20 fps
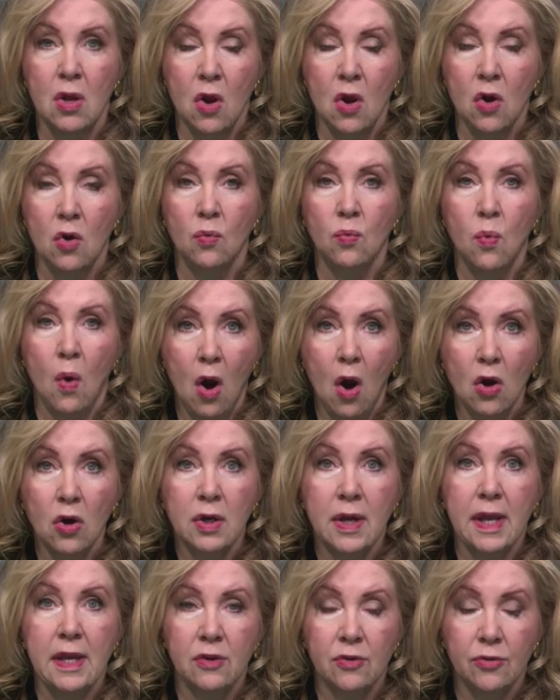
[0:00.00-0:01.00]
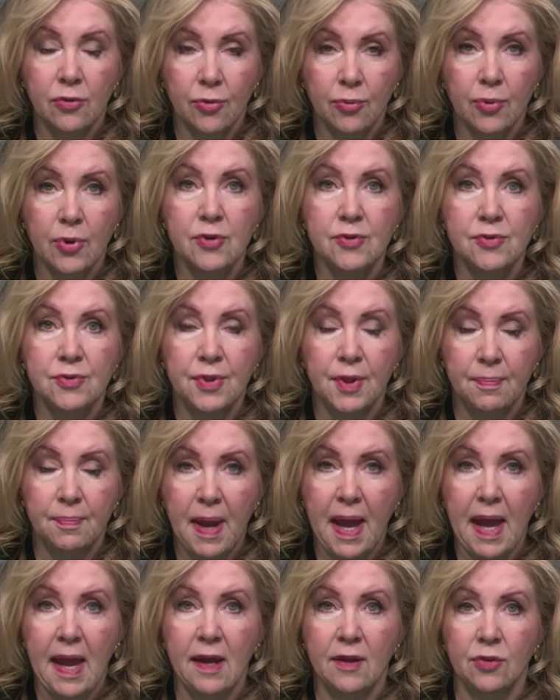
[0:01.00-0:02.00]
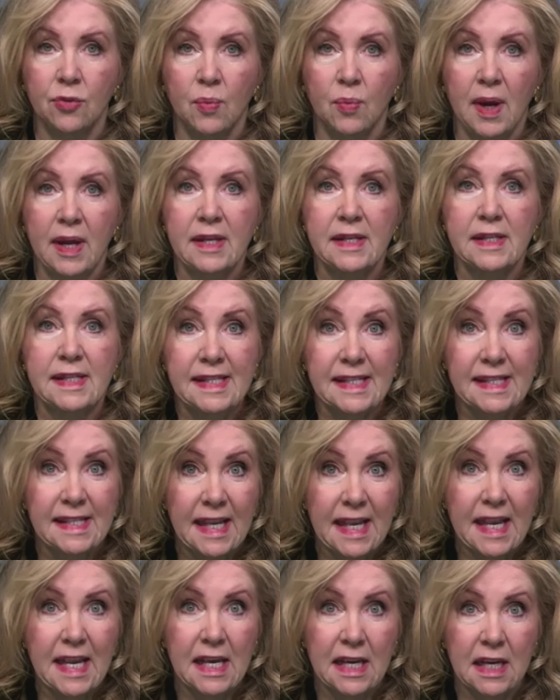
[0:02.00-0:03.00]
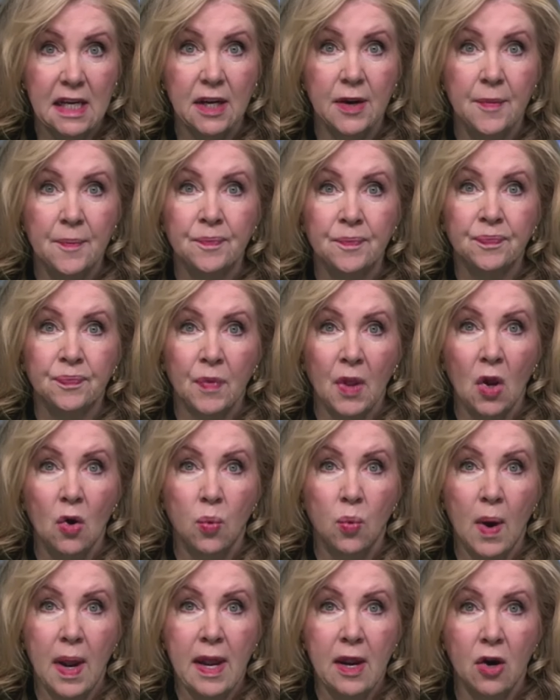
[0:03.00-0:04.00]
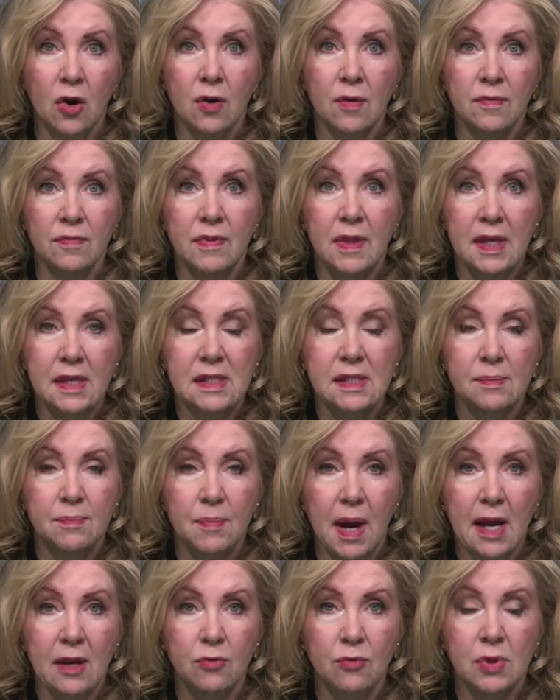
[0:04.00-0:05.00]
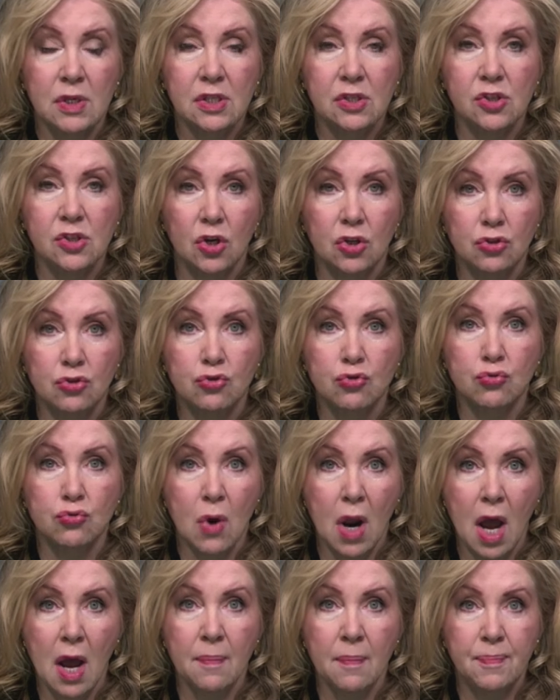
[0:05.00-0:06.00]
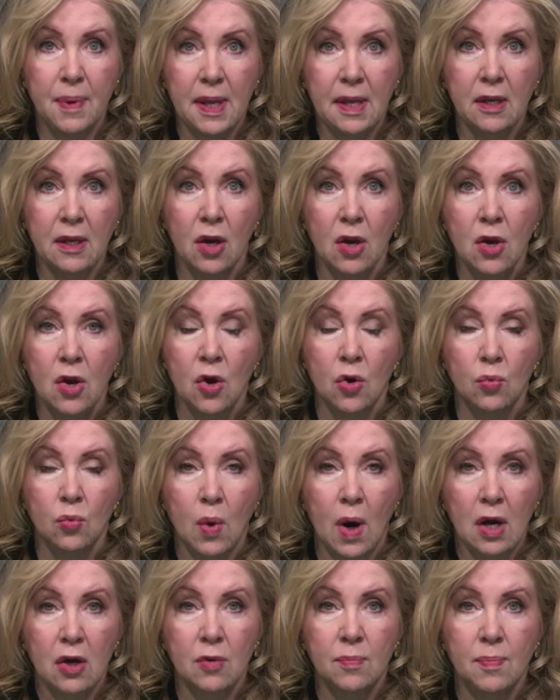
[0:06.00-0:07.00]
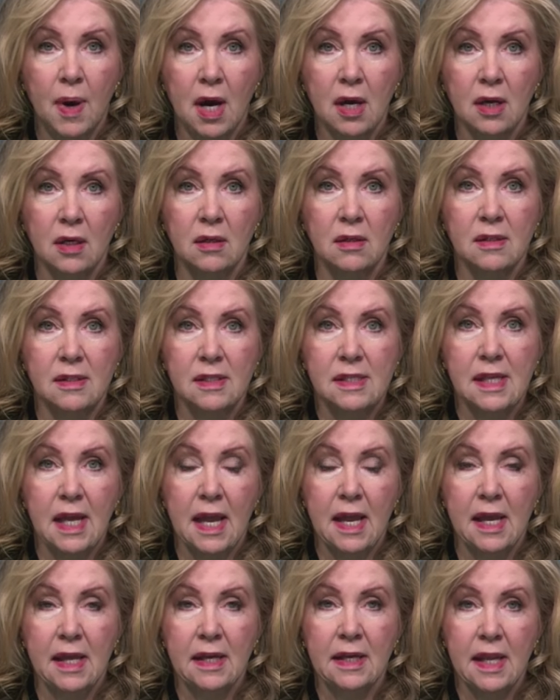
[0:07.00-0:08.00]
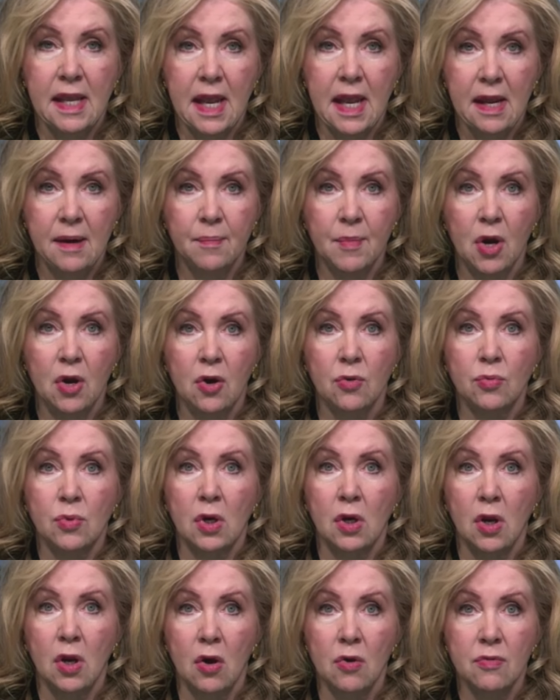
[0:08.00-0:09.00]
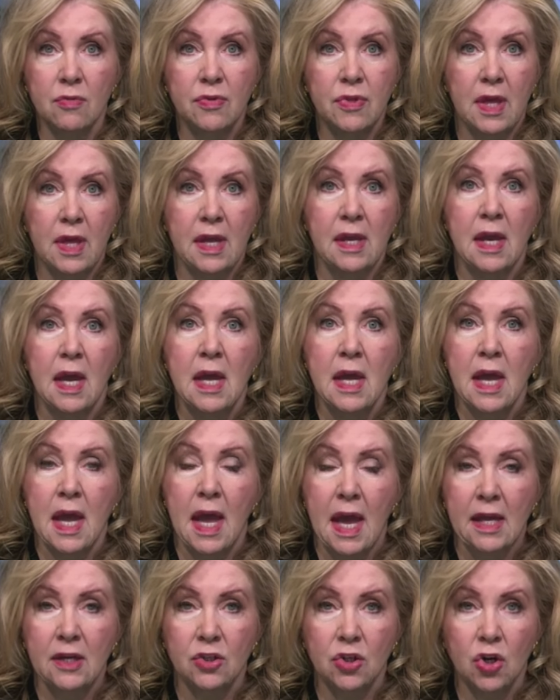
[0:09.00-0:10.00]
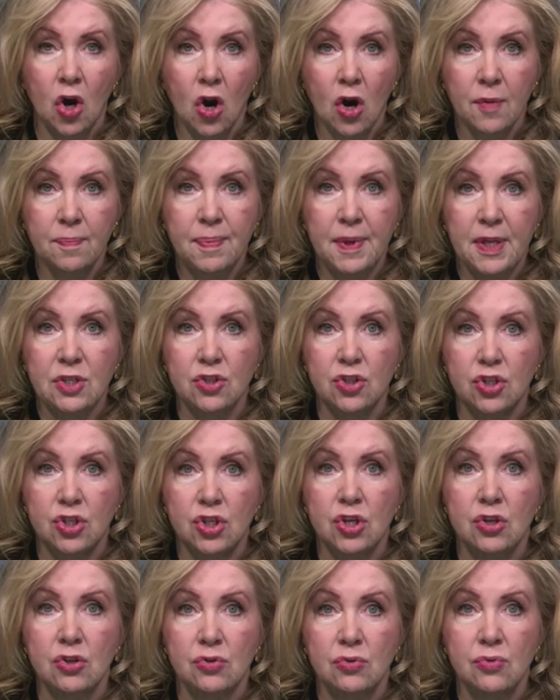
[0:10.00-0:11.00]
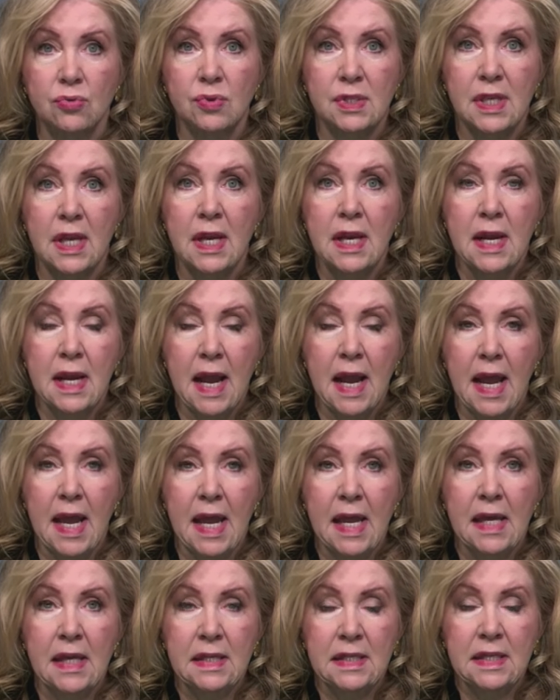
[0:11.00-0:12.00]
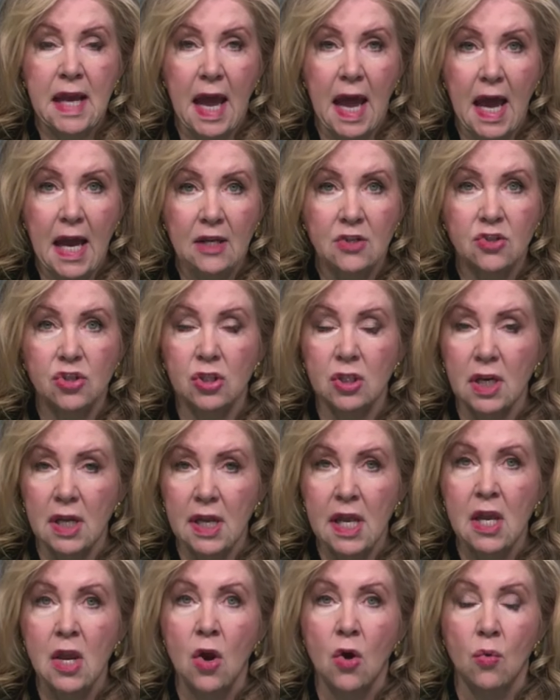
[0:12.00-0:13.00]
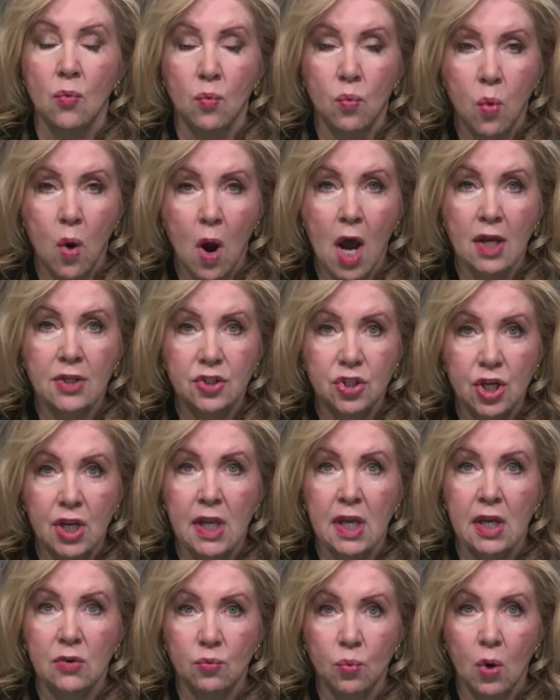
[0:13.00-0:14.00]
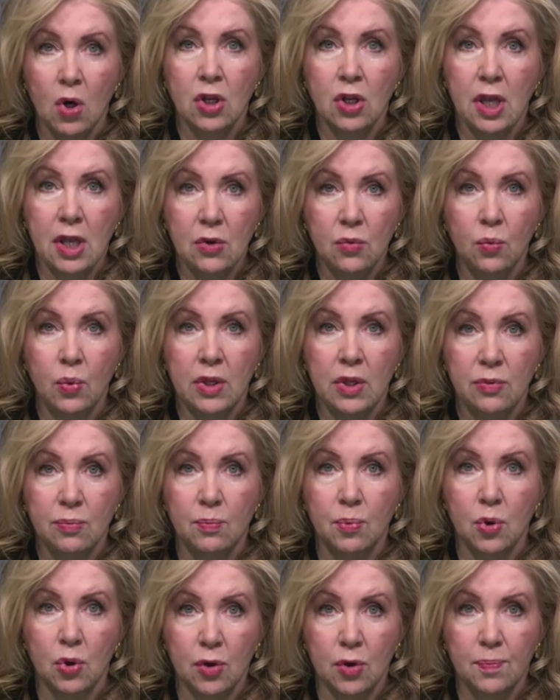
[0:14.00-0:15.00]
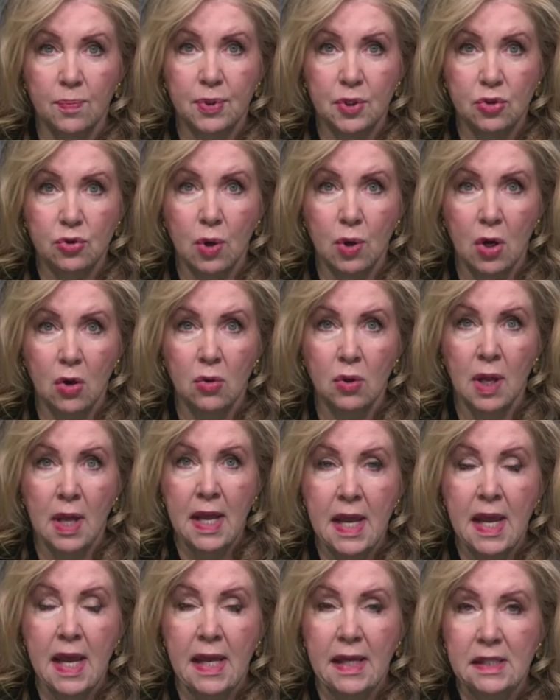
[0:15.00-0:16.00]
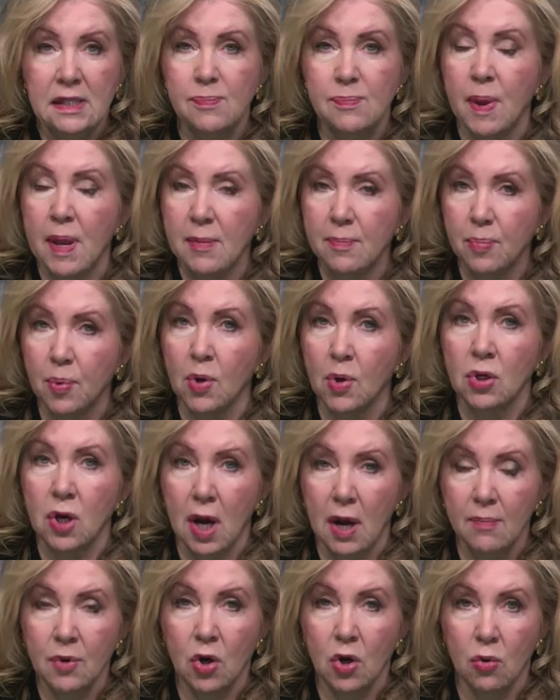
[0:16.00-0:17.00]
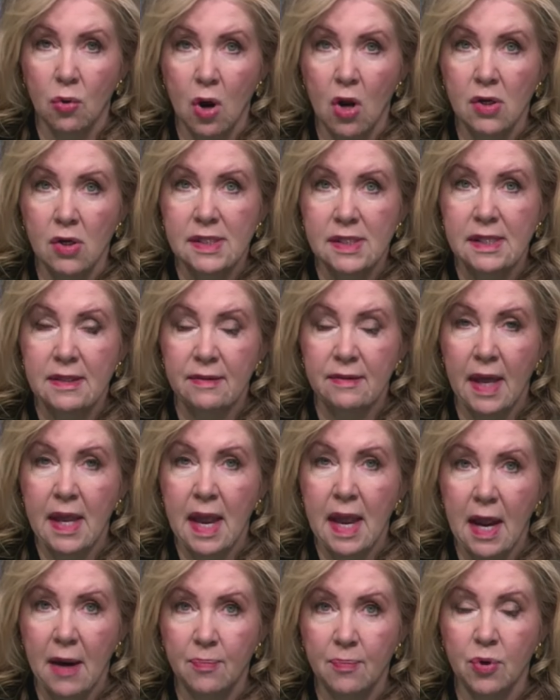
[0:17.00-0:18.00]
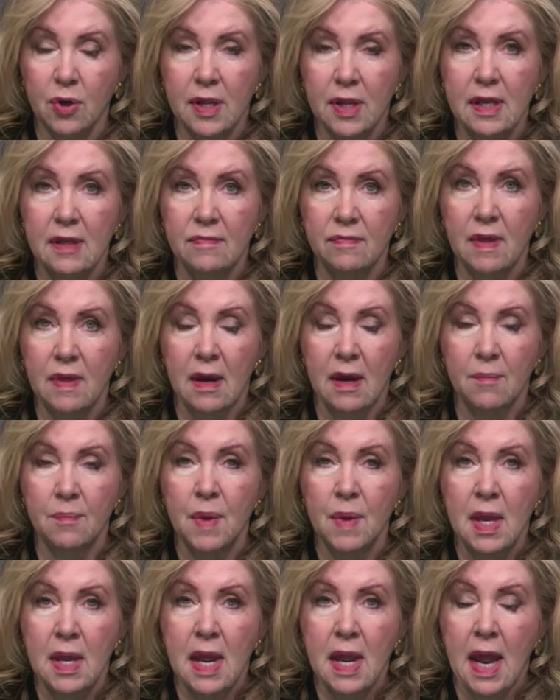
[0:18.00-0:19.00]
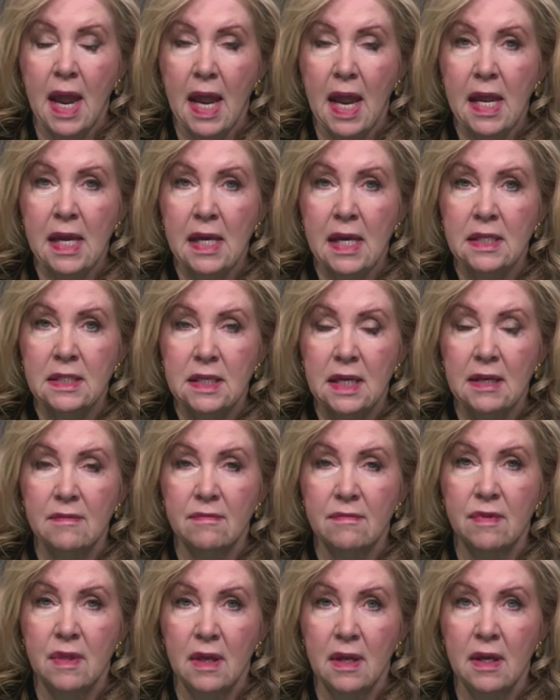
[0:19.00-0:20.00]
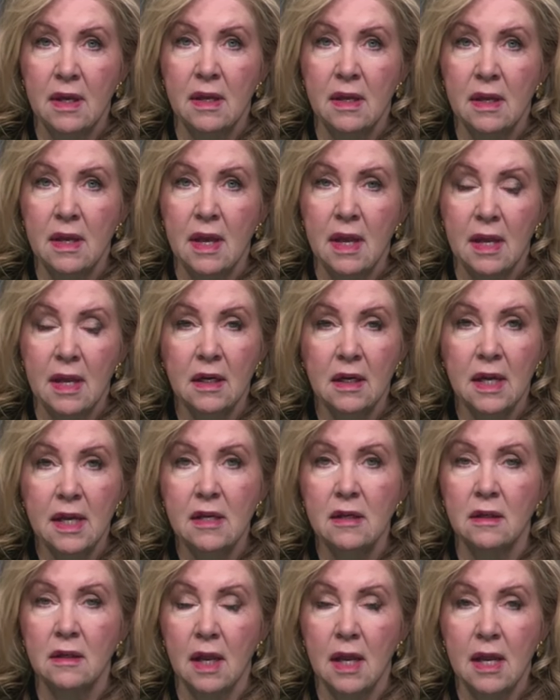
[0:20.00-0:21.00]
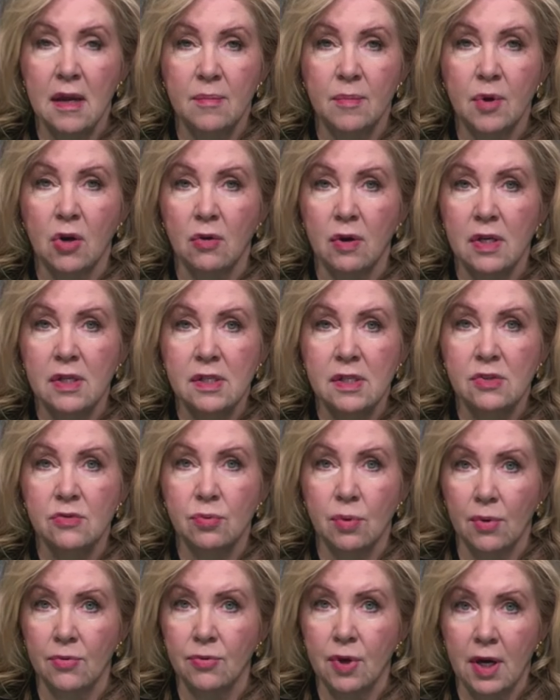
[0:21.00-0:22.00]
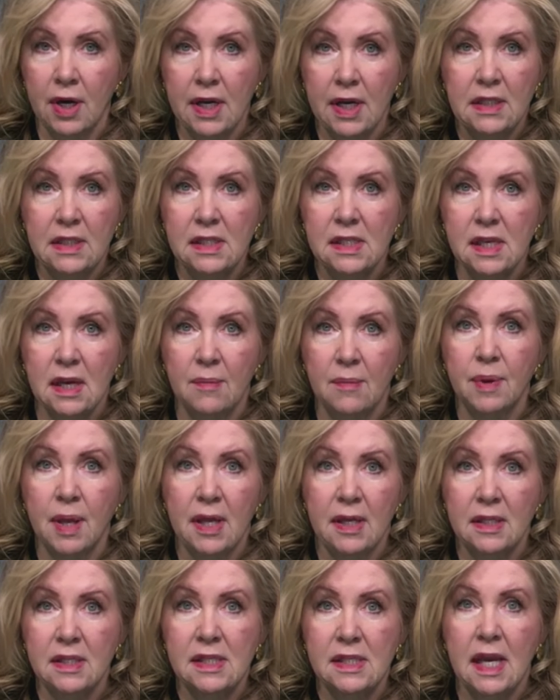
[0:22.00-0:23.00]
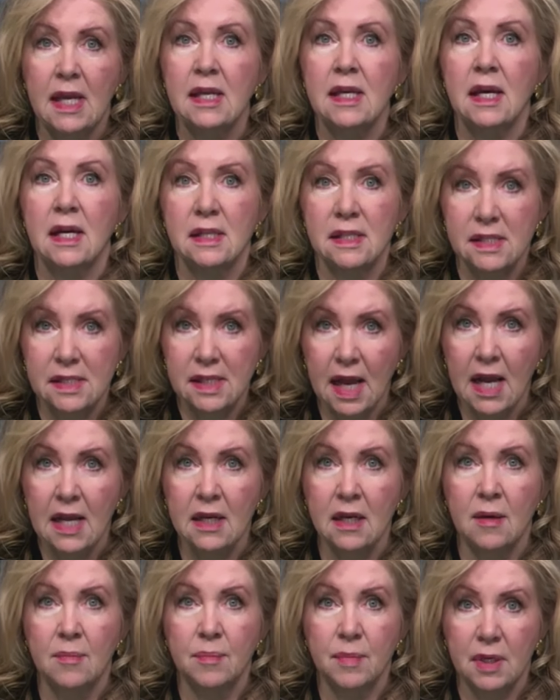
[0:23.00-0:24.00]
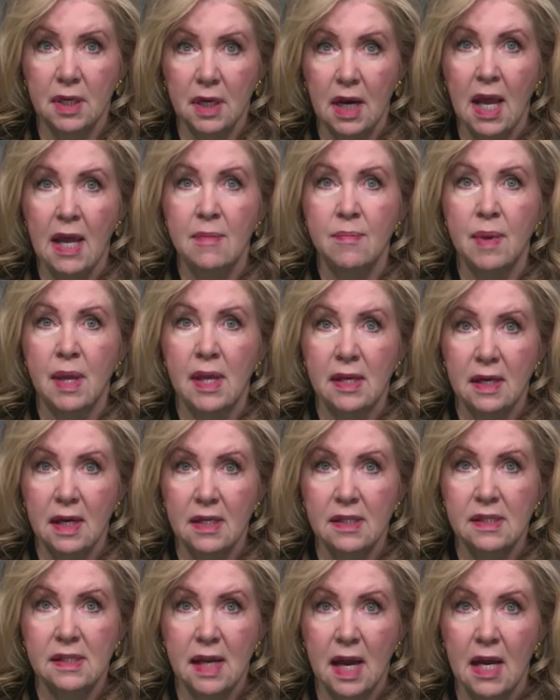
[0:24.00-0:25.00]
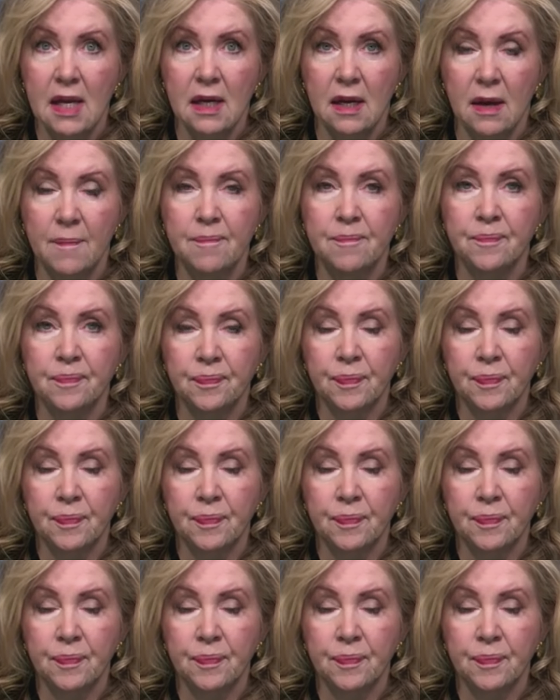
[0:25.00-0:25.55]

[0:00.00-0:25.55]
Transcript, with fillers: walking through the pathways, seeing where these migrants are dropping water bottles and camo clothing and carpet shoes, and actually watching and working with Border Patrol as people come across and they apprehend them. And the illegal immigrants throw their hands up and say asylum, claiming asylum.